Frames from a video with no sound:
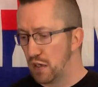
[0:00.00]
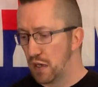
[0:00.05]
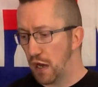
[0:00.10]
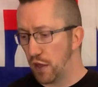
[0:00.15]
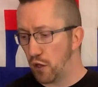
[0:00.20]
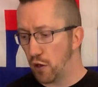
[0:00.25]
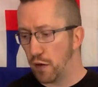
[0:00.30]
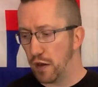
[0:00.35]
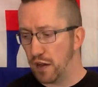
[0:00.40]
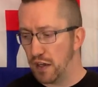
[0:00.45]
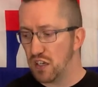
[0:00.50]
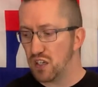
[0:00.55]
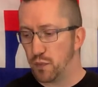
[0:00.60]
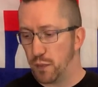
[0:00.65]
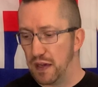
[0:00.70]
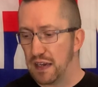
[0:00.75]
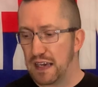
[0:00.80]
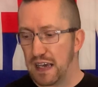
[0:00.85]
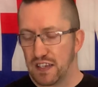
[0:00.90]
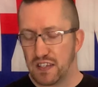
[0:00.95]
Although it's
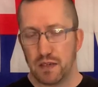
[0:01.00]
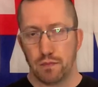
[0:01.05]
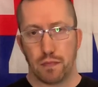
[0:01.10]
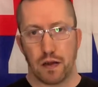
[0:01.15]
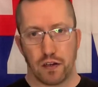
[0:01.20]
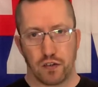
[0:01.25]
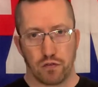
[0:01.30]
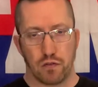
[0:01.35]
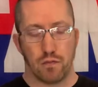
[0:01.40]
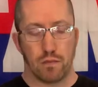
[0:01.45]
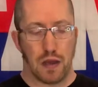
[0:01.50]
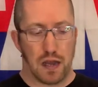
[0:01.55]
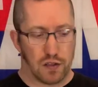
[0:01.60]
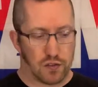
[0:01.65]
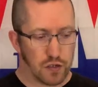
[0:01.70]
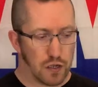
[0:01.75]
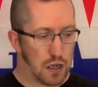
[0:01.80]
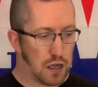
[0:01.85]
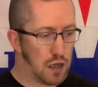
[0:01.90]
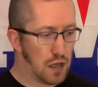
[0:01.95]
been getting better and
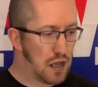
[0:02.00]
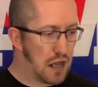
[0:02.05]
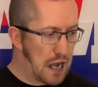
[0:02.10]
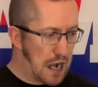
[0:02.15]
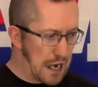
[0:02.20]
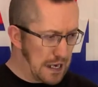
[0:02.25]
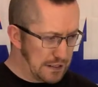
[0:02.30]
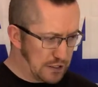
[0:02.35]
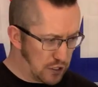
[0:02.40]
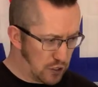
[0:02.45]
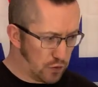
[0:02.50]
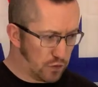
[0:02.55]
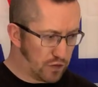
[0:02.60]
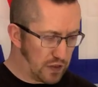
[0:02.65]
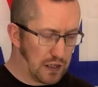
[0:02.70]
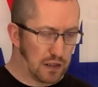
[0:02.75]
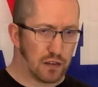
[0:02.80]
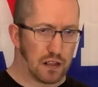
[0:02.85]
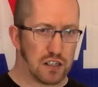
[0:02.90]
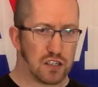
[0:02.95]
better, I do
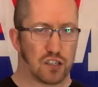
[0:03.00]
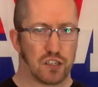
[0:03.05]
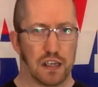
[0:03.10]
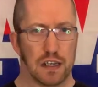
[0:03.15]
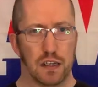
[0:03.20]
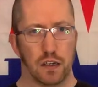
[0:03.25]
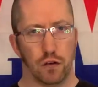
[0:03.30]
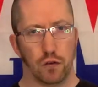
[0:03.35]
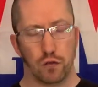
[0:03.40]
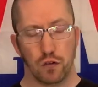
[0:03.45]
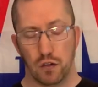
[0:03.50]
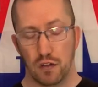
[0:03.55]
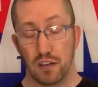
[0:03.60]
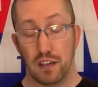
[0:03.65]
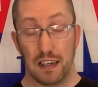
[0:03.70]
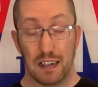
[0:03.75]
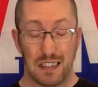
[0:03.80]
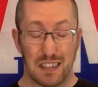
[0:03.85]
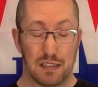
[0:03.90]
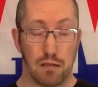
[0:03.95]
think this
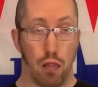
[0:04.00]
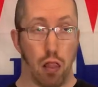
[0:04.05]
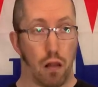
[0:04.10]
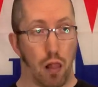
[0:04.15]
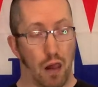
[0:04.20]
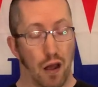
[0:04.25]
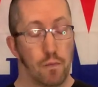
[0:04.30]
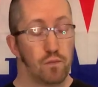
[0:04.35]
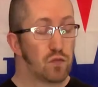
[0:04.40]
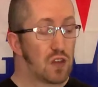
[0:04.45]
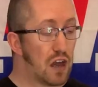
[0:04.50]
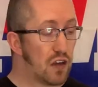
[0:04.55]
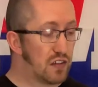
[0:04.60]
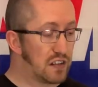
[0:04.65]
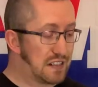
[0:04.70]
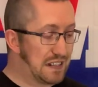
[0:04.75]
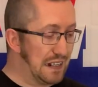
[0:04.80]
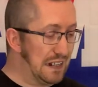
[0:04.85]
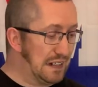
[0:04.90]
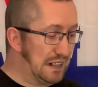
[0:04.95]
the
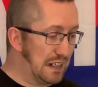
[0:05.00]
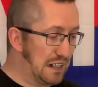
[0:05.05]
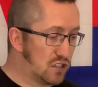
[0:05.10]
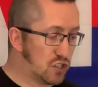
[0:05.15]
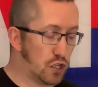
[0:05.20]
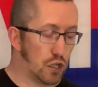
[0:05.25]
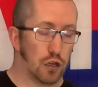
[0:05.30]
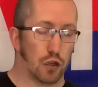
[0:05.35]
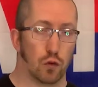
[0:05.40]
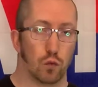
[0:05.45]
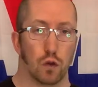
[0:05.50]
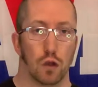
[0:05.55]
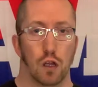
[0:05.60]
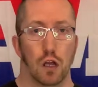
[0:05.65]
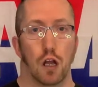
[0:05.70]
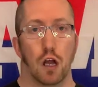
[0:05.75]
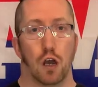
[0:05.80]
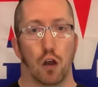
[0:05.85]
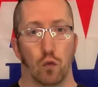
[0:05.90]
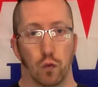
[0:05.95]
TD2
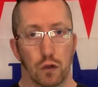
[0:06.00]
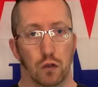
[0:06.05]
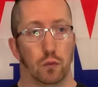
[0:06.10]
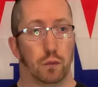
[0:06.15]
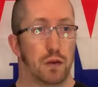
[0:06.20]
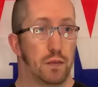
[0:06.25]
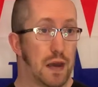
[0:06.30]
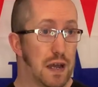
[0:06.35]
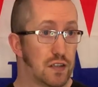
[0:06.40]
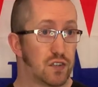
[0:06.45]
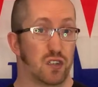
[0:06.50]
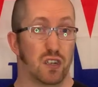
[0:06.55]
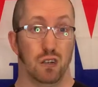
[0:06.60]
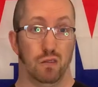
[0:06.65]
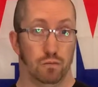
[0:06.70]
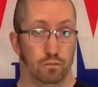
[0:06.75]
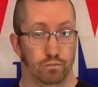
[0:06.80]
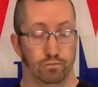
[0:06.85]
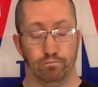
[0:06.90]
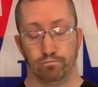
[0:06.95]
will be better
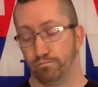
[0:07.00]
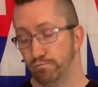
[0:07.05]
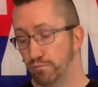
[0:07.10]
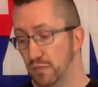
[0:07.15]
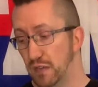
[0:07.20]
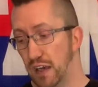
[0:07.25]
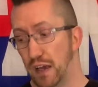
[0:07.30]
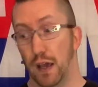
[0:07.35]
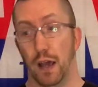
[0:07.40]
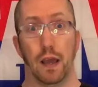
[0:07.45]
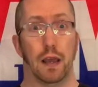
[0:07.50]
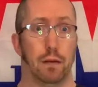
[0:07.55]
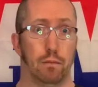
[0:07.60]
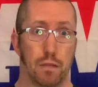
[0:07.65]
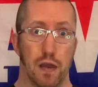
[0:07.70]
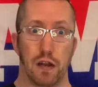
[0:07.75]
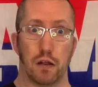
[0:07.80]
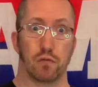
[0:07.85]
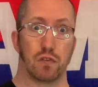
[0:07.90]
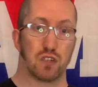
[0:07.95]
in
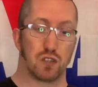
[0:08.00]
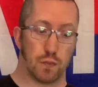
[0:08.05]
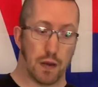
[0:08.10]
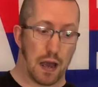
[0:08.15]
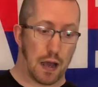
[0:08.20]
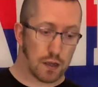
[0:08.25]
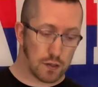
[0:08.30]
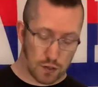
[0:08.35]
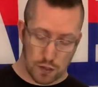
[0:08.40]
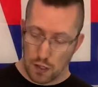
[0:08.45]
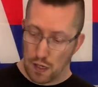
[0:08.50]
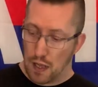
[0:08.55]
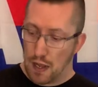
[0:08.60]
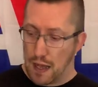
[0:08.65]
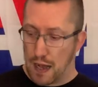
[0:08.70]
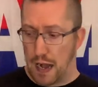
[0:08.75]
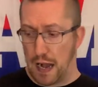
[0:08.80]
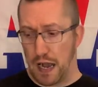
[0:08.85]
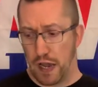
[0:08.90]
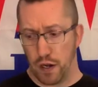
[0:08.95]
many respects.
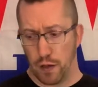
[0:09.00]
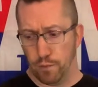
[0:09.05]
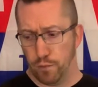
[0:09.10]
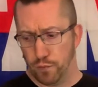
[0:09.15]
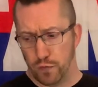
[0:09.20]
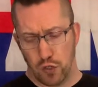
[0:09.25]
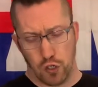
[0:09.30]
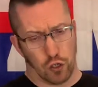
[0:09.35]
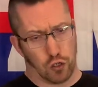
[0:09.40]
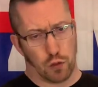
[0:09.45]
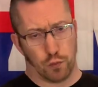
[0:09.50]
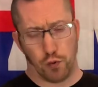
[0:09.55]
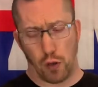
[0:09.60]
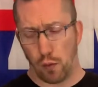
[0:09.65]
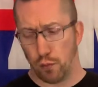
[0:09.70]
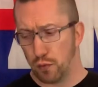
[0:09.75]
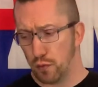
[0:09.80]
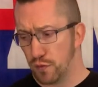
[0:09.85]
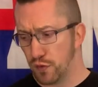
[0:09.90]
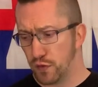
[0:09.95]
I had a ton of
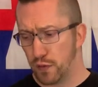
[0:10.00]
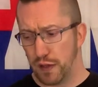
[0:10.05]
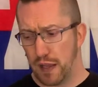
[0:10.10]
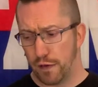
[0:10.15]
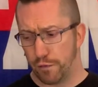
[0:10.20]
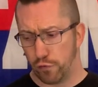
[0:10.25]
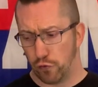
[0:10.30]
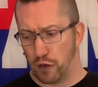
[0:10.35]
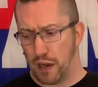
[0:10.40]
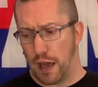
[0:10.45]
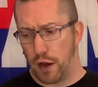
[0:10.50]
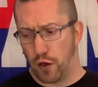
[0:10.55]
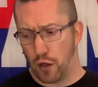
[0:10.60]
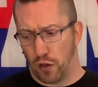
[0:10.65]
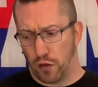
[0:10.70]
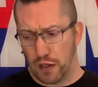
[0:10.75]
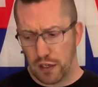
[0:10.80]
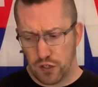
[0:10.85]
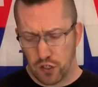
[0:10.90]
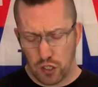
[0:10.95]
problems with the front end
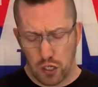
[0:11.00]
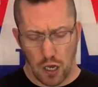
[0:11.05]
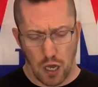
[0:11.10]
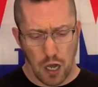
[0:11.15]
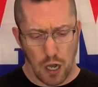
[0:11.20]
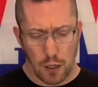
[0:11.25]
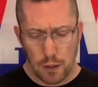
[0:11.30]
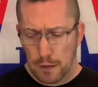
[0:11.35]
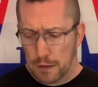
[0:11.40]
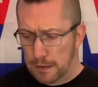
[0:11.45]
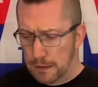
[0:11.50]
on this car.